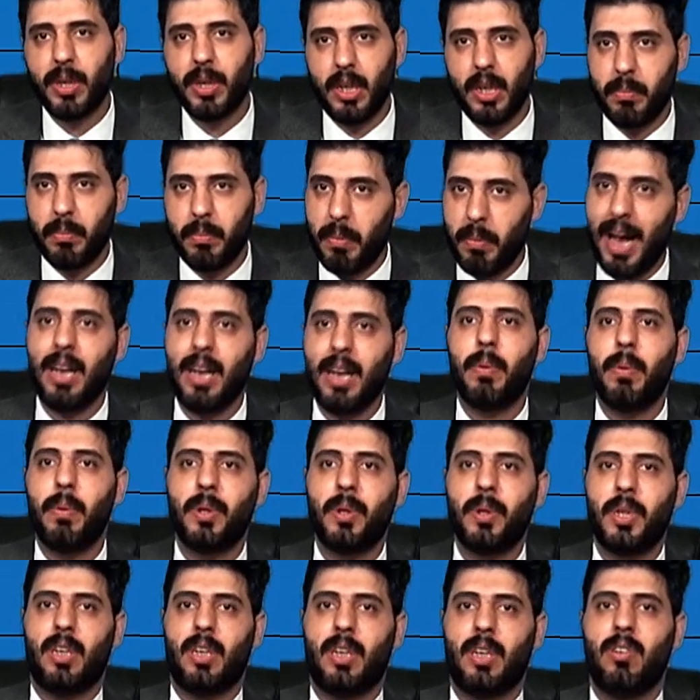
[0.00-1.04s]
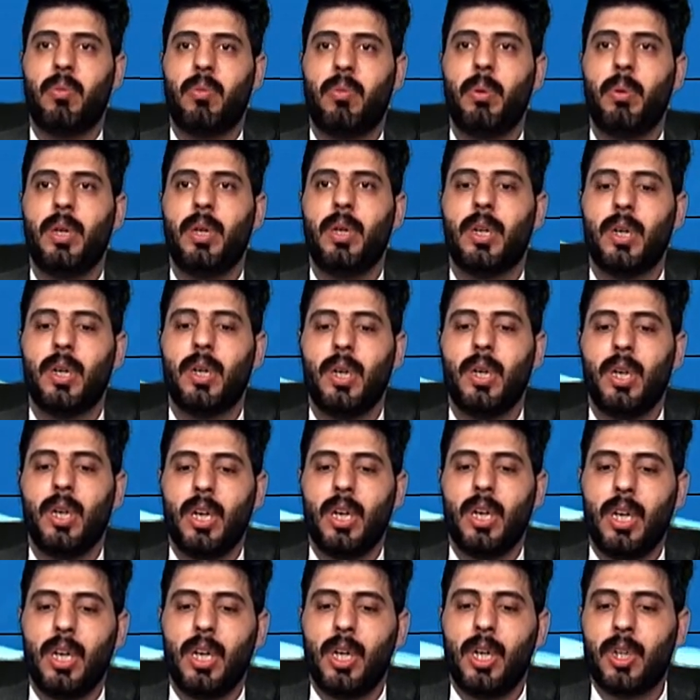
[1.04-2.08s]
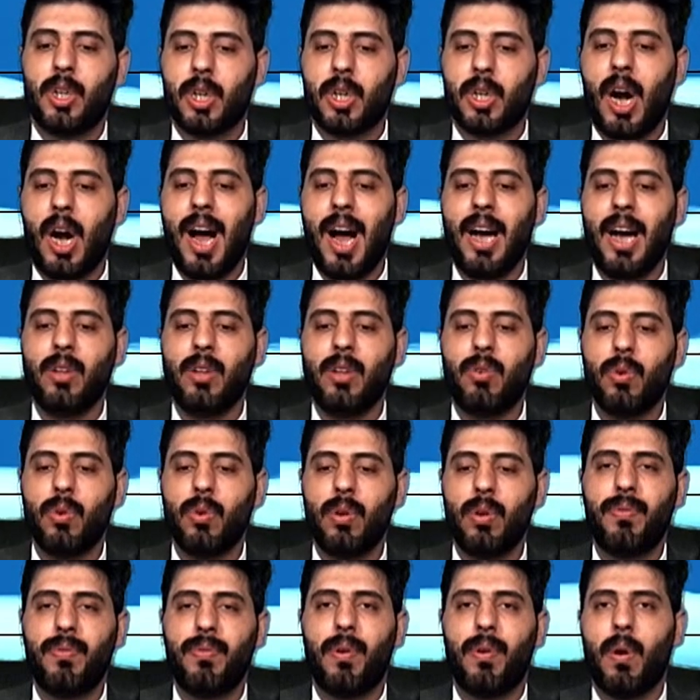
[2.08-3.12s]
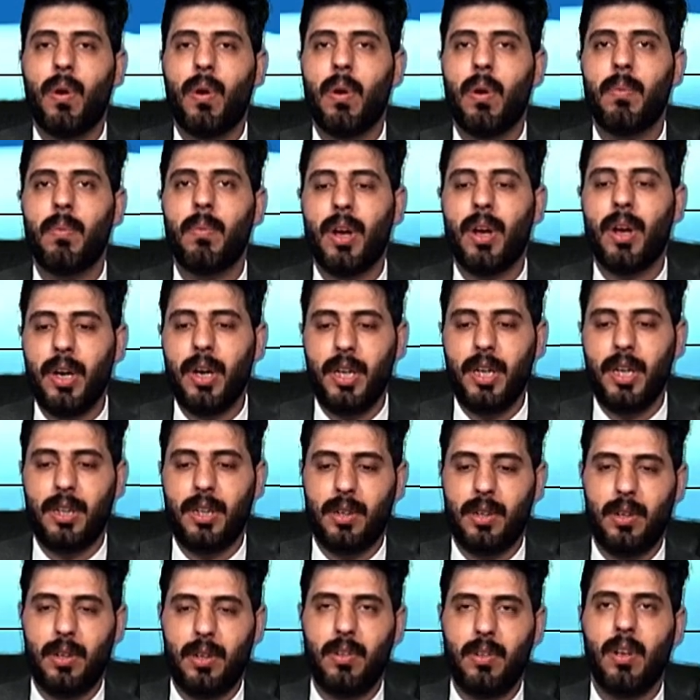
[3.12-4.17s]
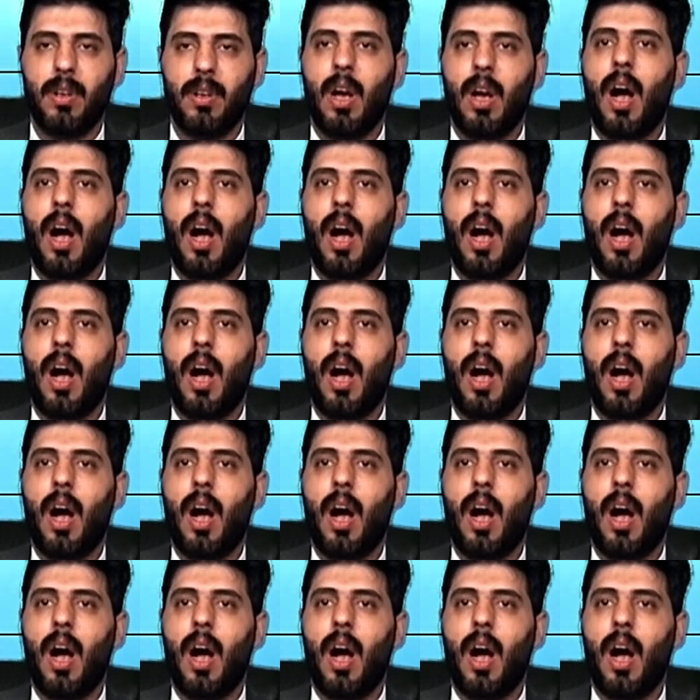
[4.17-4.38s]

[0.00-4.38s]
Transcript: and Macbeth Shakespeare try to inform the readers